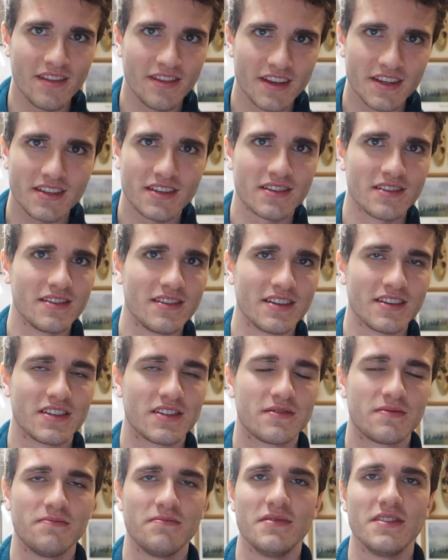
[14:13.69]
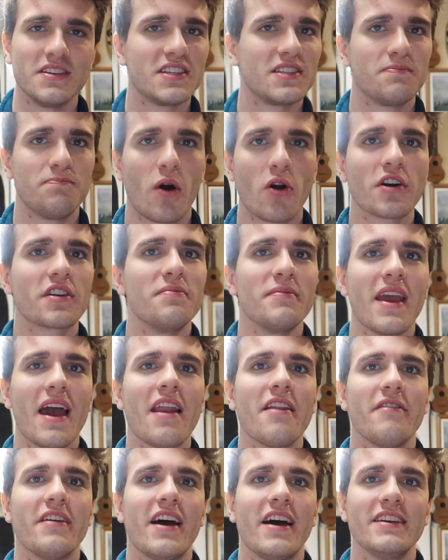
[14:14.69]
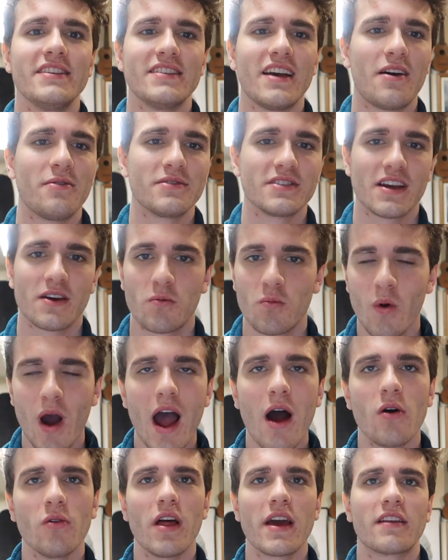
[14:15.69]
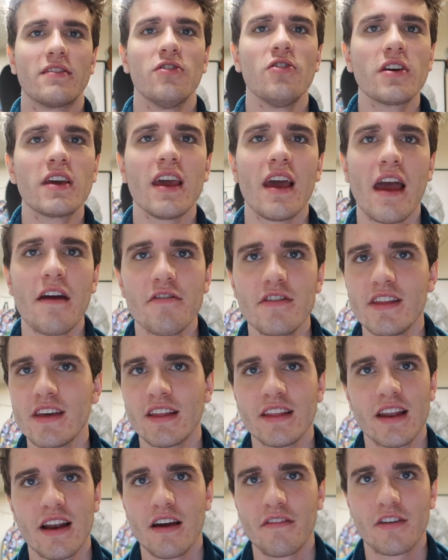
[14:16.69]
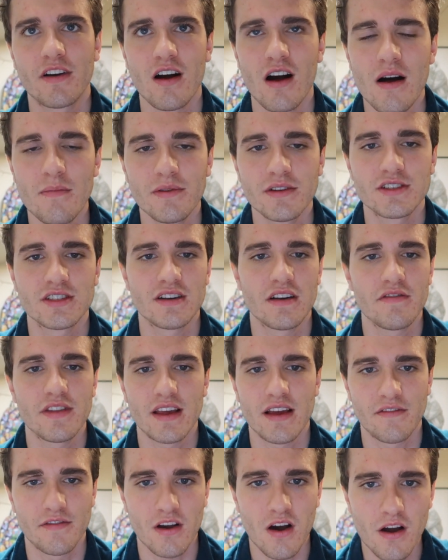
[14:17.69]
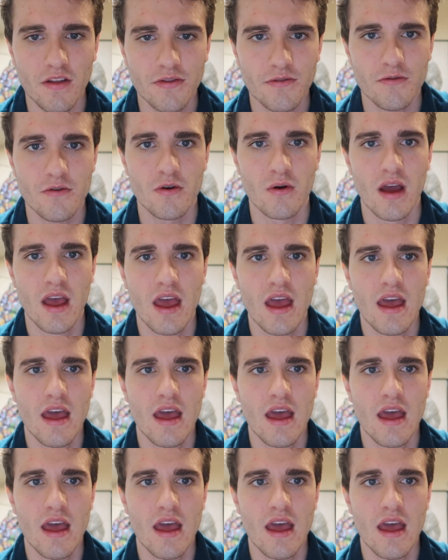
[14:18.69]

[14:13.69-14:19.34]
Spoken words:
this sparked me out of it. I was like, wow, like look at everything that I've accomplished and everything I've gone through.